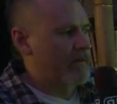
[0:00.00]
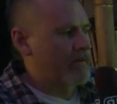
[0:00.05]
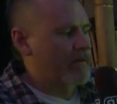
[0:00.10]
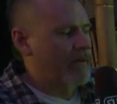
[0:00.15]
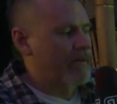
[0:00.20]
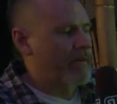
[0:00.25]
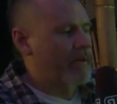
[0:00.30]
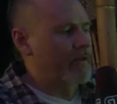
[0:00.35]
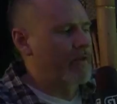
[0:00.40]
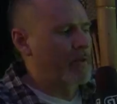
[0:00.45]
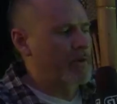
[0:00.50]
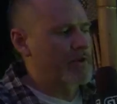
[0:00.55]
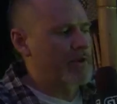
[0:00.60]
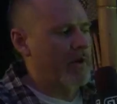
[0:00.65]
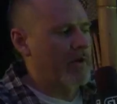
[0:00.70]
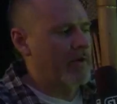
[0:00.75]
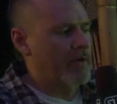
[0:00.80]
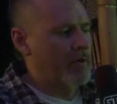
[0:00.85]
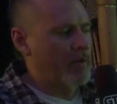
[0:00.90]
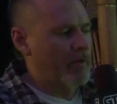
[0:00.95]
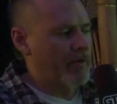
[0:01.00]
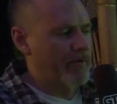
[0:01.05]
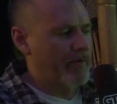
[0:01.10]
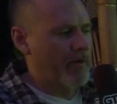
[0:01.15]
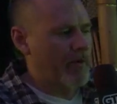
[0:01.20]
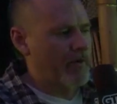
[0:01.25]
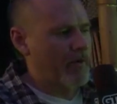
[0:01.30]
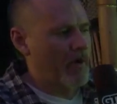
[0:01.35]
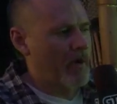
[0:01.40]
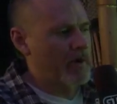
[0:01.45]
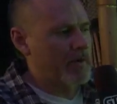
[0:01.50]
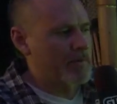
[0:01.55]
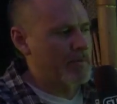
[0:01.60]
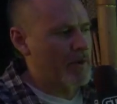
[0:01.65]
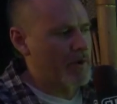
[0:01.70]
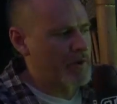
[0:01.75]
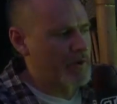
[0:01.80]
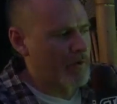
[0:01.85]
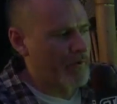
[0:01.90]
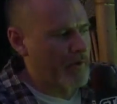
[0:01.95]
The thing that we try to do with Far Cry is
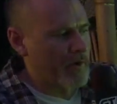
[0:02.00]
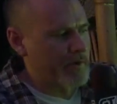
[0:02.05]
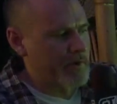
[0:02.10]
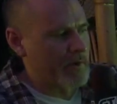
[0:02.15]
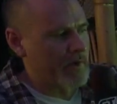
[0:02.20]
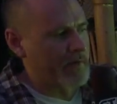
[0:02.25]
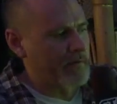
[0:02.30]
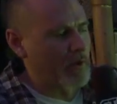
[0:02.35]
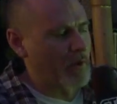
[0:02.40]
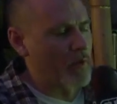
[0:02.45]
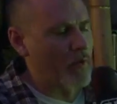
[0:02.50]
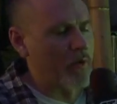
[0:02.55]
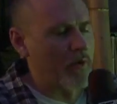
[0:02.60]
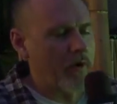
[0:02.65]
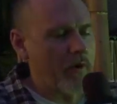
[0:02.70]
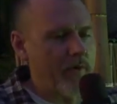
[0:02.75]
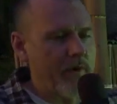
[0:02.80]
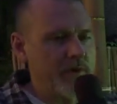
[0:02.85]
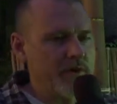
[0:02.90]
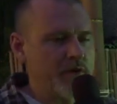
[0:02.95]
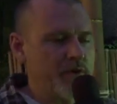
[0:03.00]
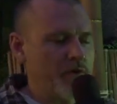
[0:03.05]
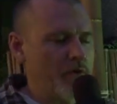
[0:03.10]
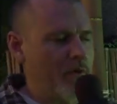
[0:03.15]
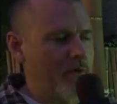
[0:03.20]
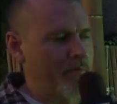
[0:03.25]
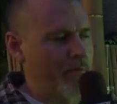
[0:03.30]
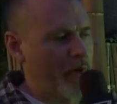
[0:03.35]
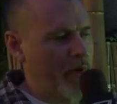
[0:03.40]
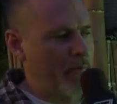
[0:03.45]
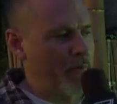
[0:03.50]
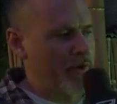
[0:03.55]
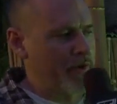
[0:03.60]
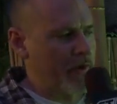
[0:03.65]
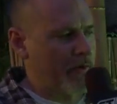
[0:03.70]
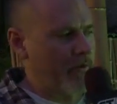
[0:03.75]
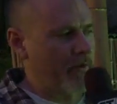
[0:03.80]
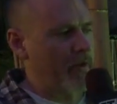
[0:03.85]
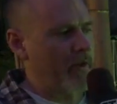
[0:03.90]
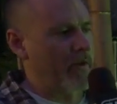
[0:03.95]
make sure that it's a living world, and that's true of pretty much
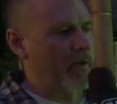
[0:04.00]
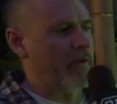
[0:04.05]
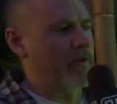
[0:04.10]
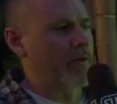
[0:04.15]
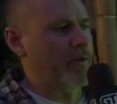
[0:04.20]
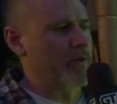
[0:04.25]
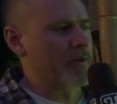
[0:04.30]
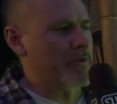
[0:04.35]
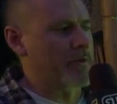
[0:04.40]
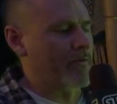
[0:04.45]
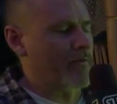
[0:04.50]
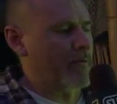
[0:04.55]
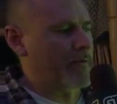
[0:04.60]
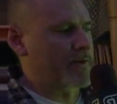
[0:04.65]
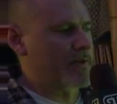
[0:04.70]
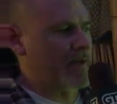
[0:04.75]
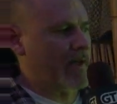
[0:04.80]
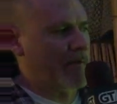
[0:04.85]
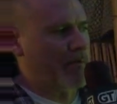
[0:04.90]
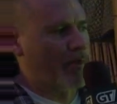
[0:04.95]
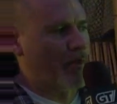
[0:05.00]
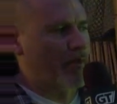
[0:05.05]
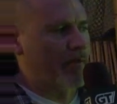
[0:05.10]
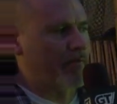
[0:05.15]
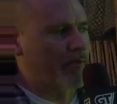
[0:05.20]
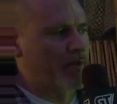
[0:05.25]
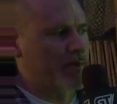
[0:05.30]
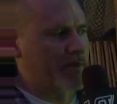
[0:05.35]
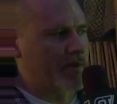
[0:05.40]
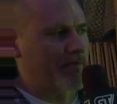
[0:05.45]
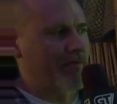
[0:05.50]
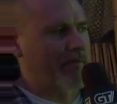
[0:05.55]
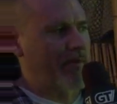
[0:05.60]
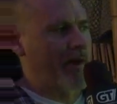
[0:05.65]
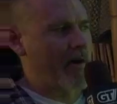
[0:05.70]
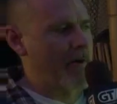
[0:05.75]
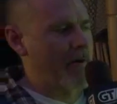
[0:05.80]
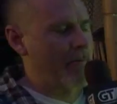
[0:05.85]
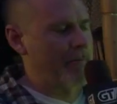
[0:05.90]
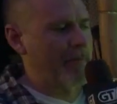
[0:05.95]
everything that you do. So from the standpoint of using
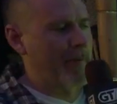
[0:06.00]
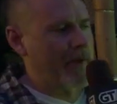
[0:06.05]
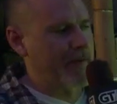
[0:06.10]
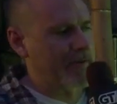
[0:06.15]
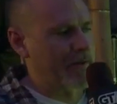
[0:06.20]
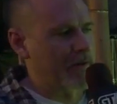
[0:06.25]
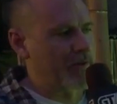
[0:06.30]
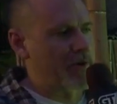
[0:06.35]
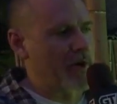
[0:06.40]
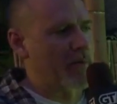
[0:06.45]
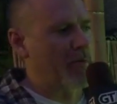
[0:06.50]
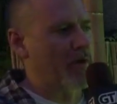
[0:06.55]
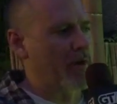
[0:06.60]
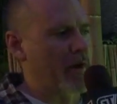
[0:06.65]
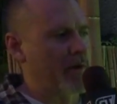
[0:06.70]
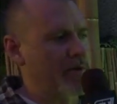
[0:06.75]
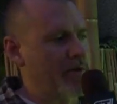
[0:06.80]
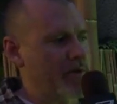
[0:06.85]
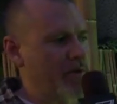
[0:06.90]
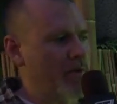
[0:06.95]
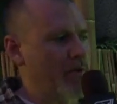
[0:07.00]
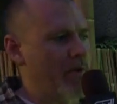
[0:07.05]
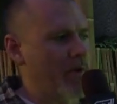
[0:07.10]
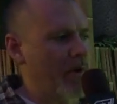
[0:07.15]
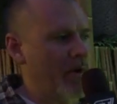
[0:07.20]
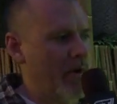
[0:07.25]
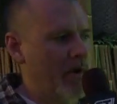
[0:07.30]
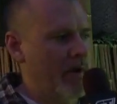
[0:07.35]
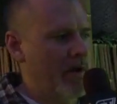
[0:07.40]
fire, it's a double-edged sword.